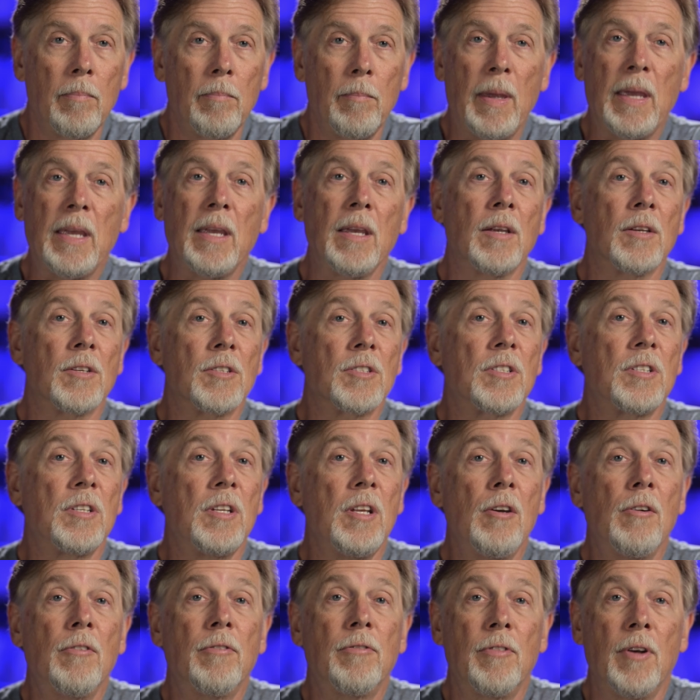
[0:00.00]
Making a
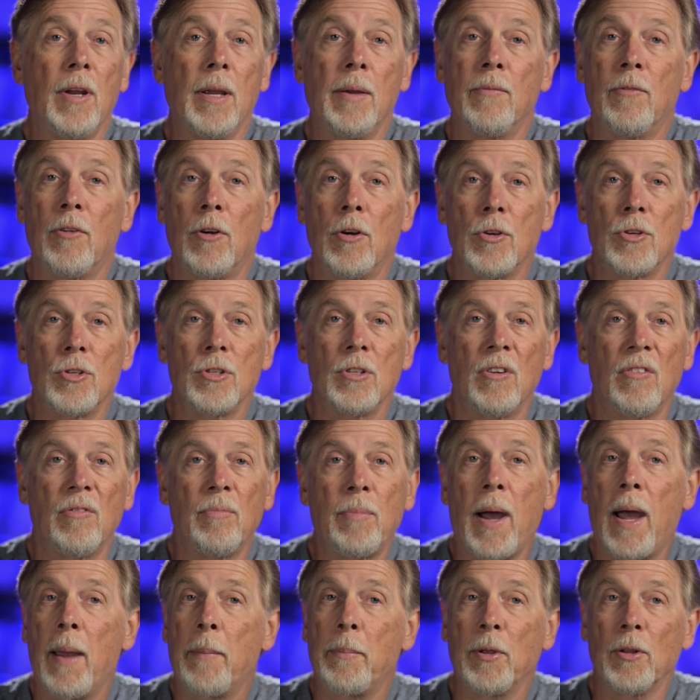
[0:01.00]
steel frame version of
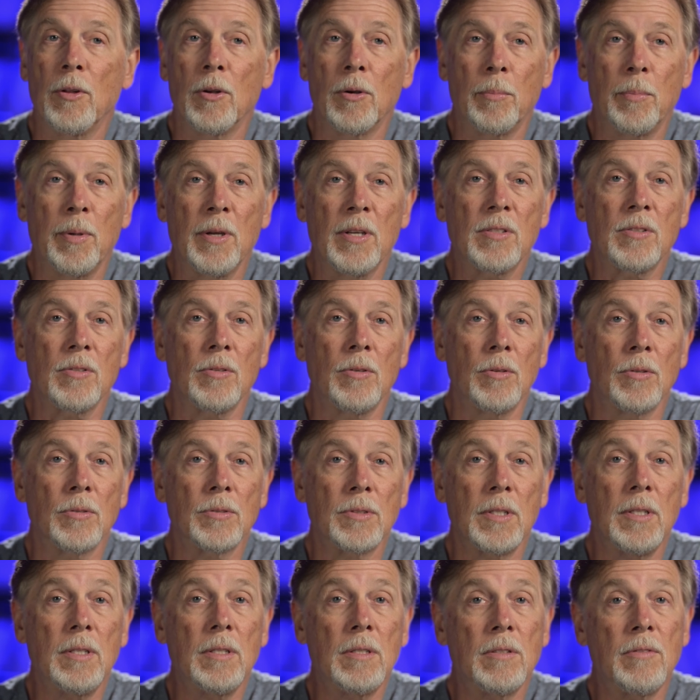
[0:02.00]
popular
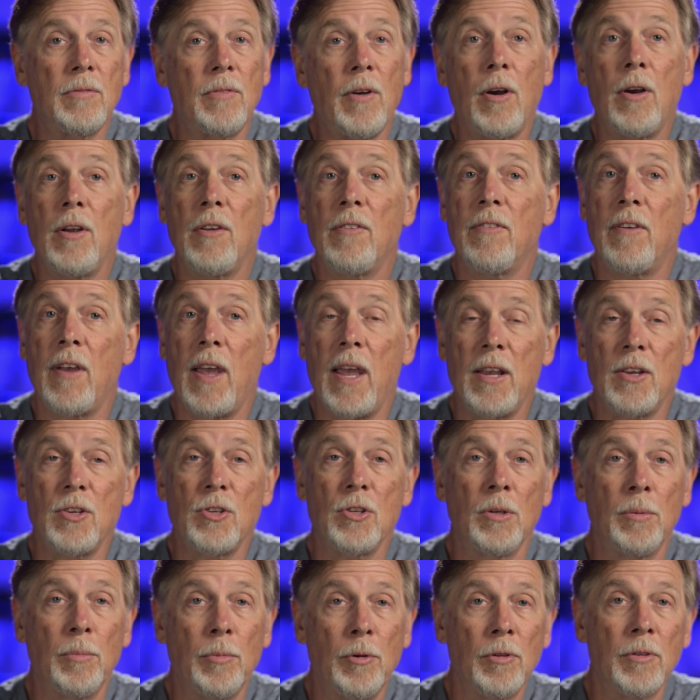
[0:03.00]
pistols is very
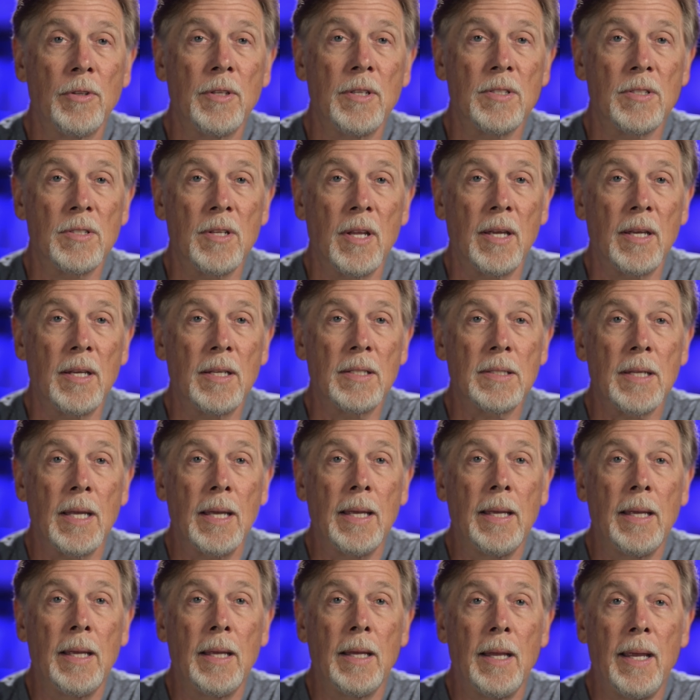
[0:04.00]
fashionable these days,
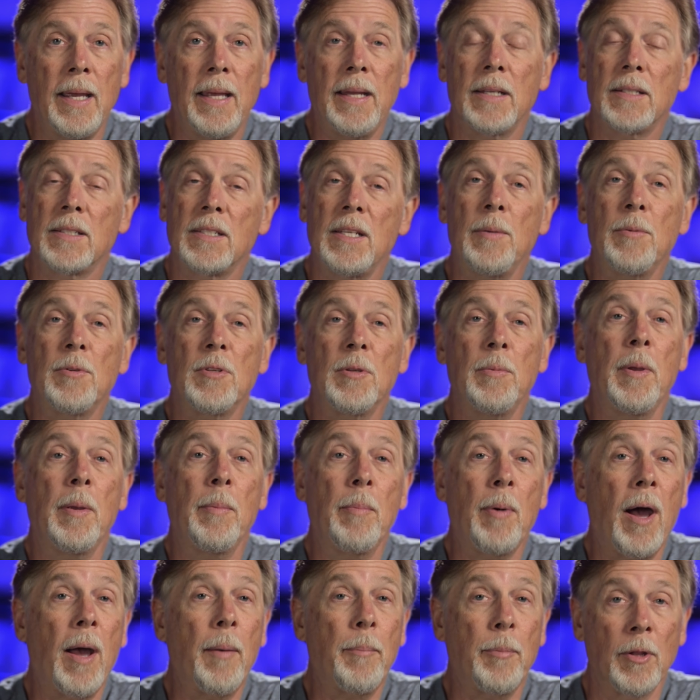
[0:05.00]
and it seems to be
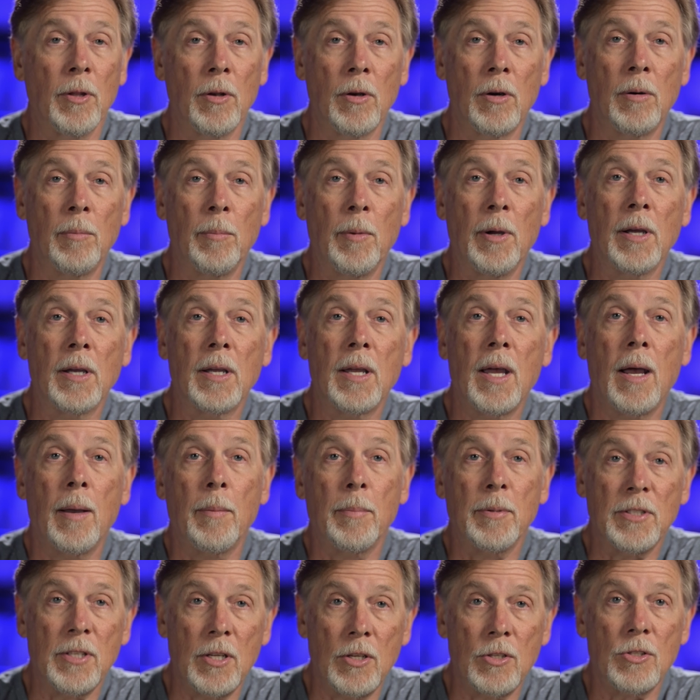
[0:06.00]
popular among
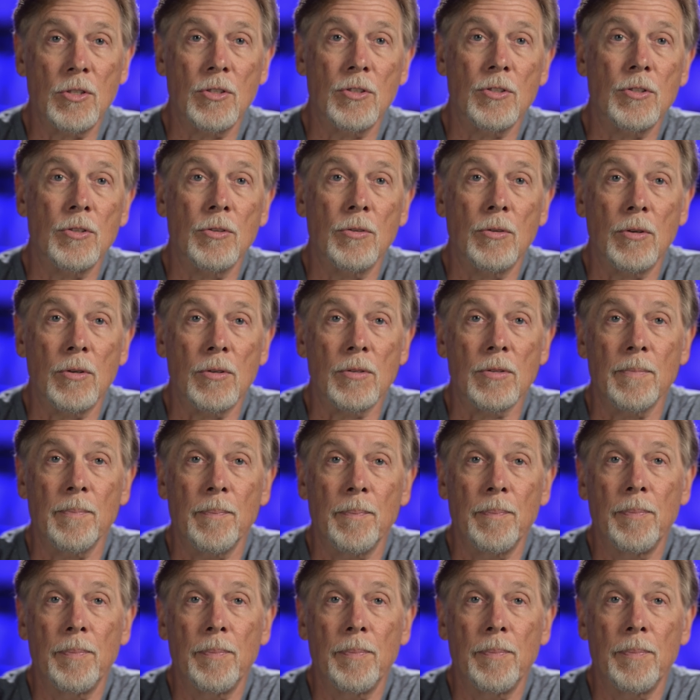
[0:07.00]
competition shooters.